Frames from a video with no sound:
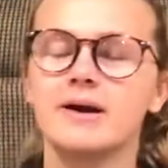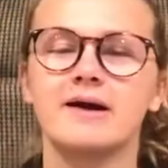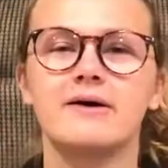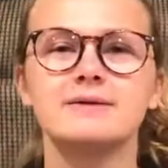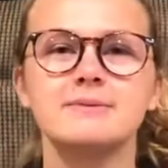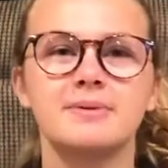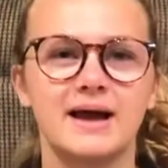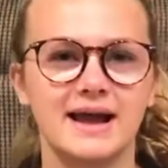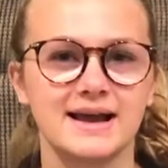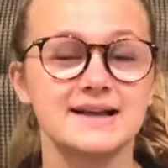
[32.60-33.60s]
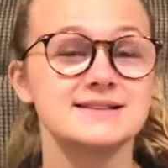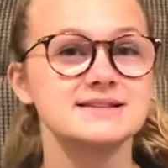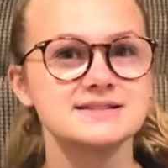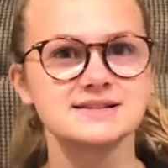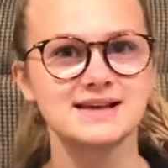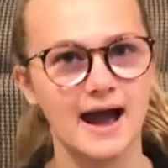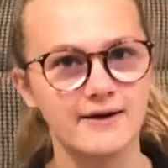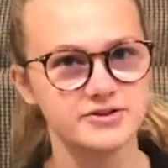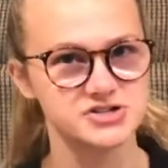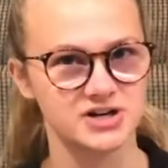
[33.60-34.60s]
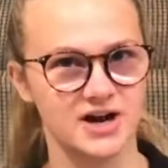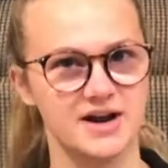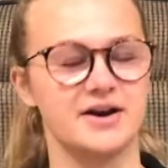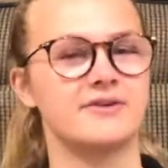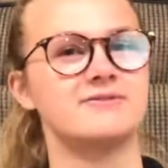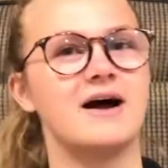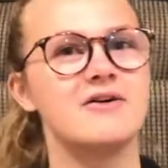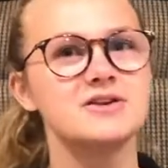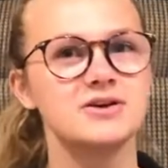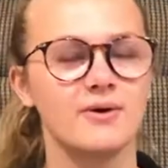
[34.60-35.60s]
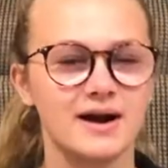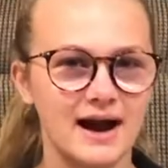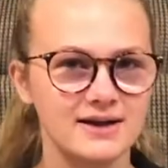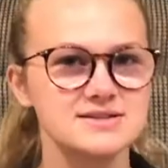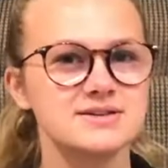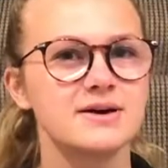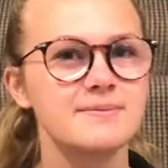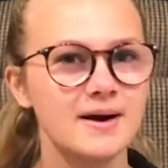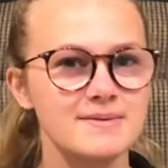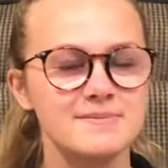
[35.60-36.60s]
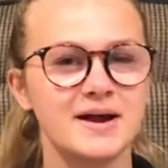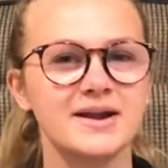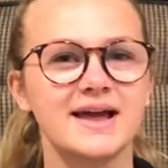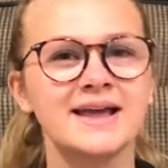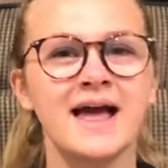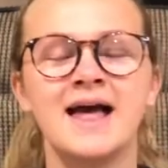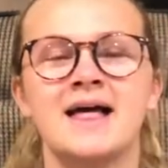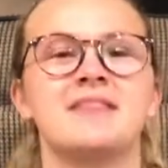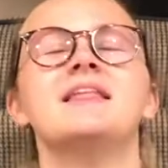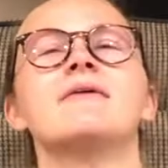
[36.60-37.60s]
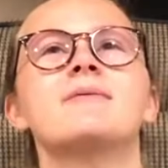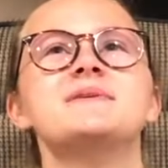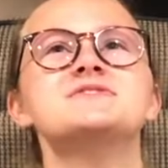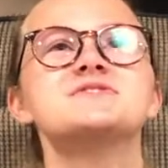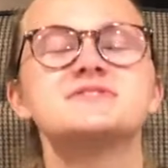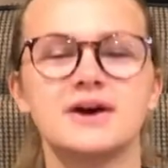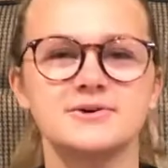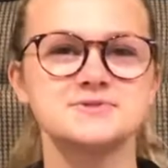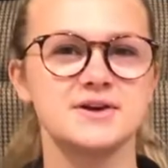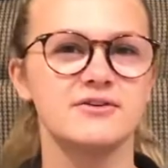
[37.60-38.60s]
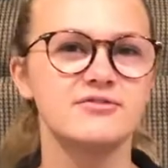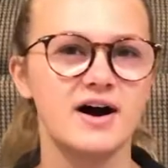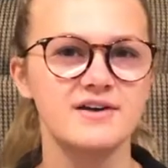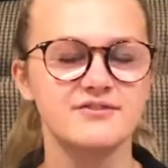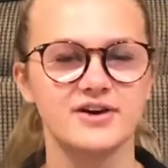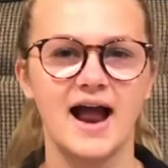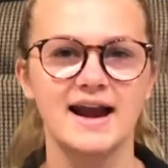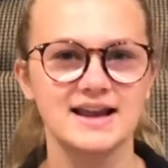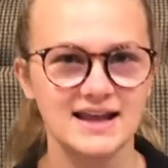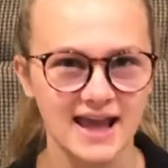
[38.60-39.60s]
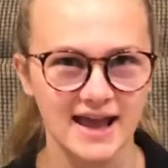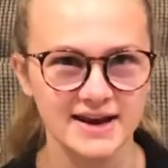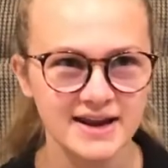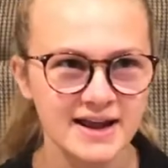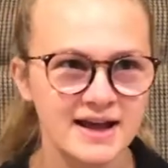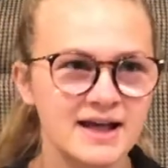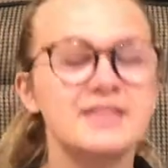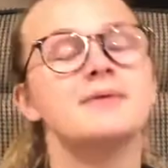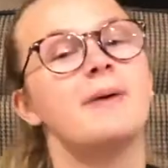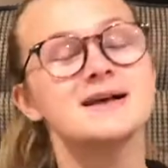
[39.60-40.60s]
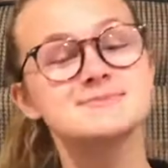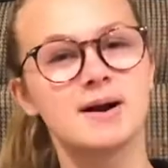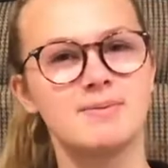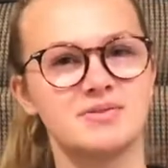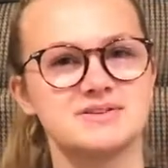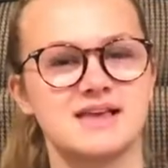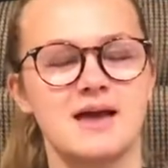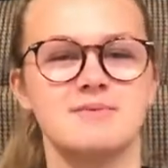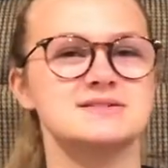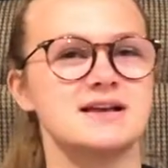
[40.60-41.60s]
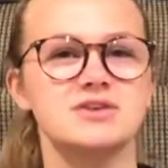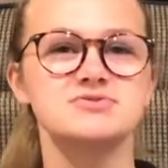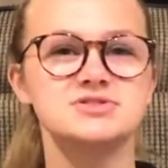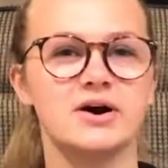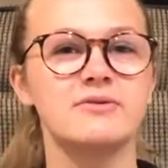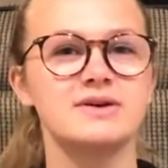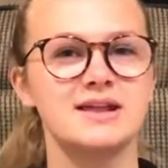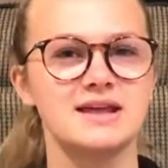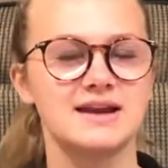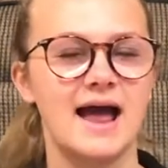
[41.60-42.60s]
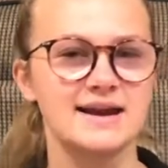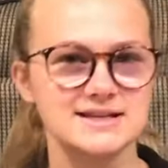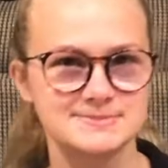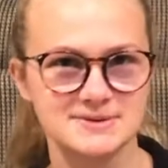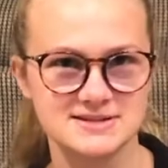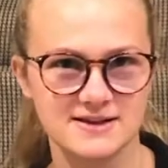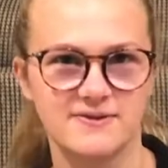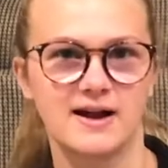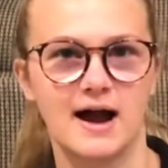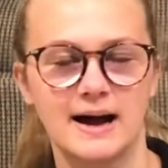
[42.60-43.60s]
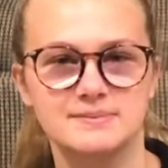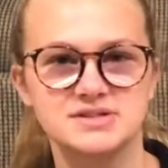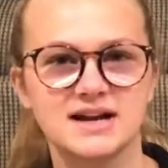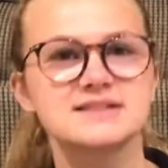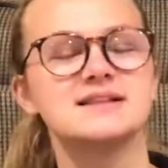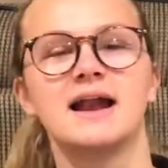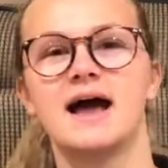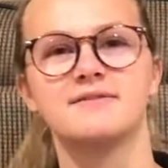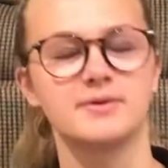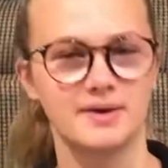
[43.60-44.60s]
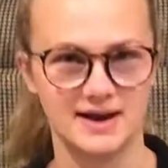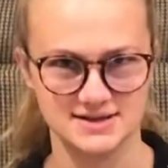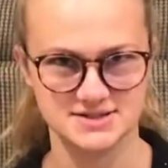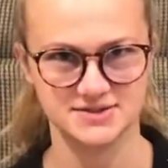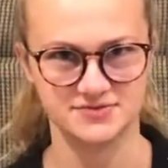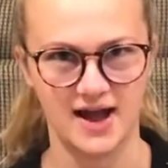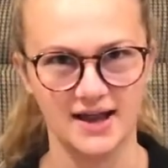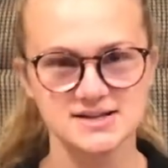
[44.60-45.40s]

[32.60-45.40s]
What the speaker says: are going to be playing is a scavenger hunt around your house or apartment building that will be so fun for any kid. The best part about this game is that you don't need any specific objects that everyone has to find.